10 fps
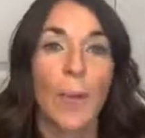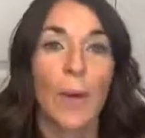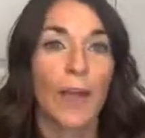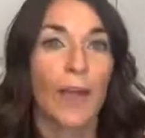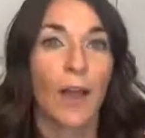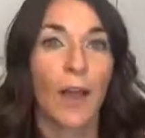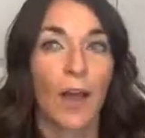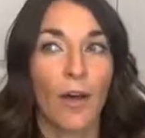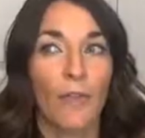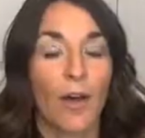But
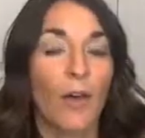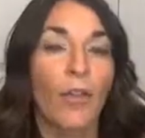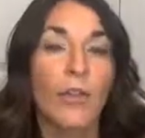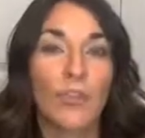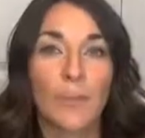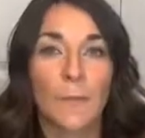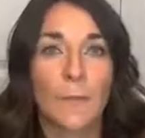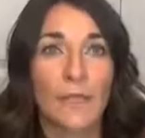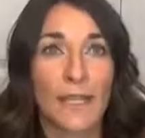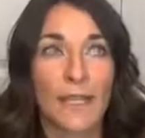of all those trips
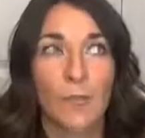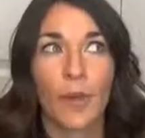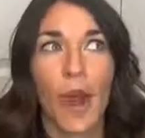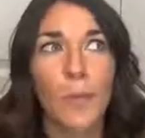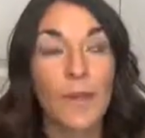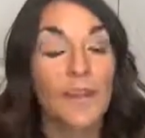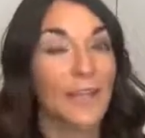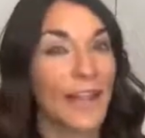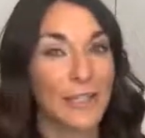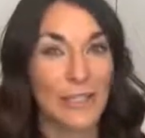we've taken, probably in the
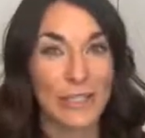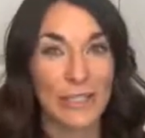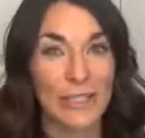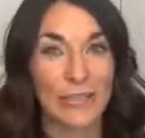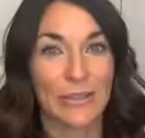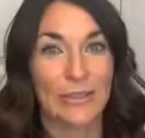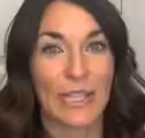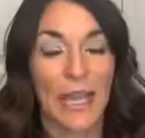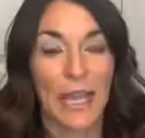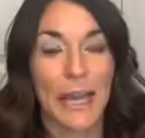last 2 years,
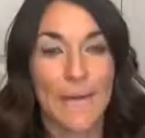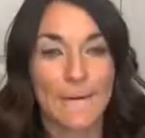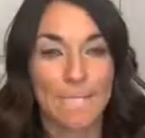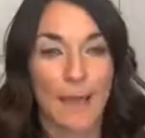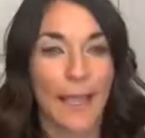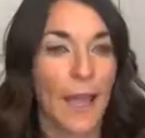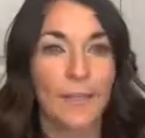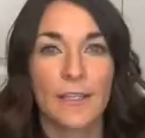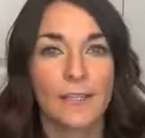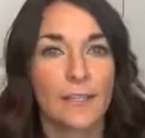I
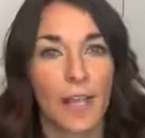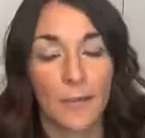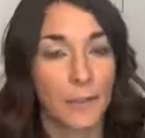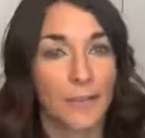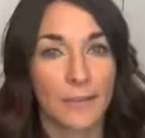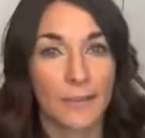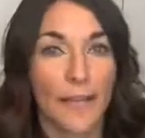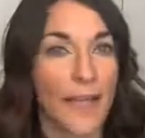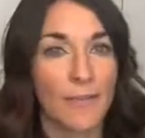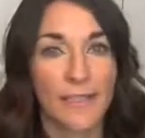haven't unplugged,
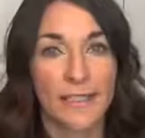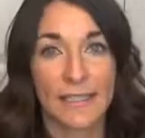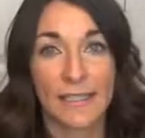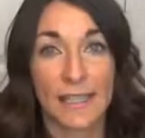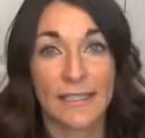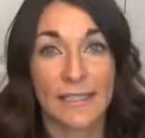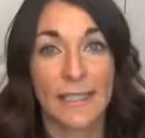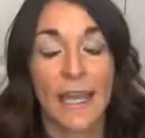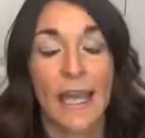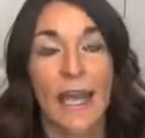I haven't
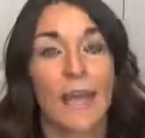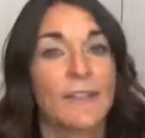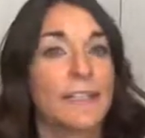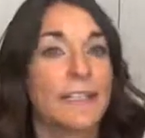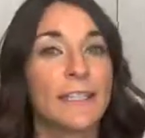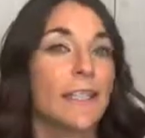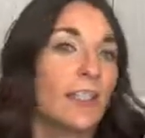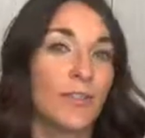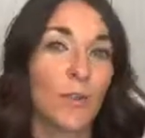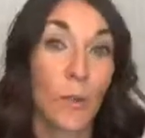disconnected. I've
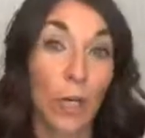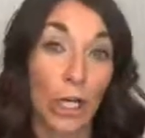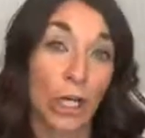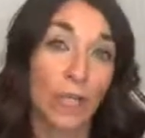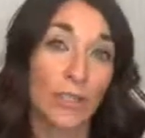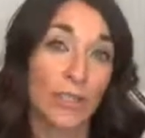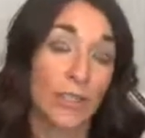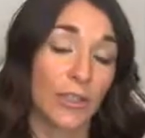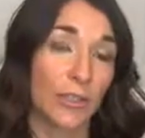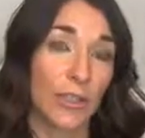continued to work
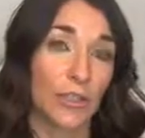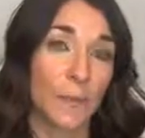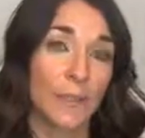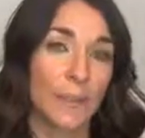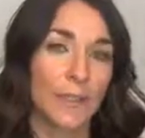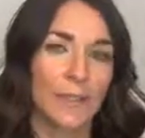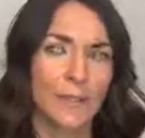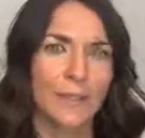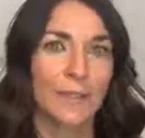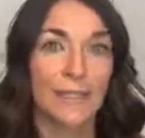during those trips because
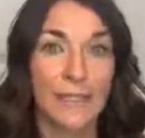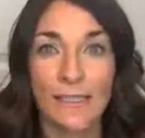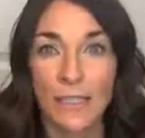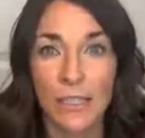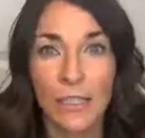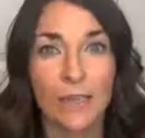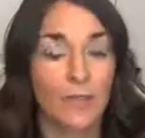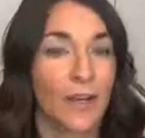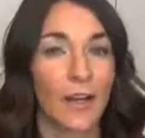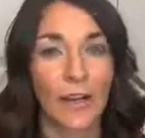it's really easy to do. I
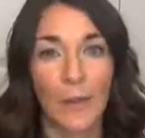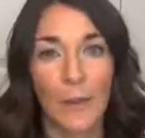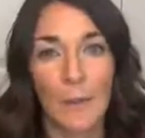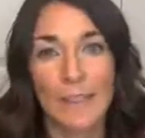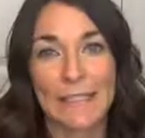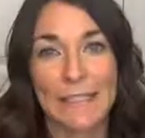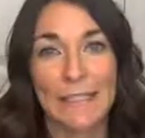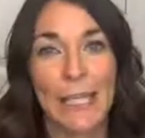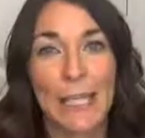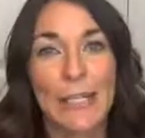run an online business.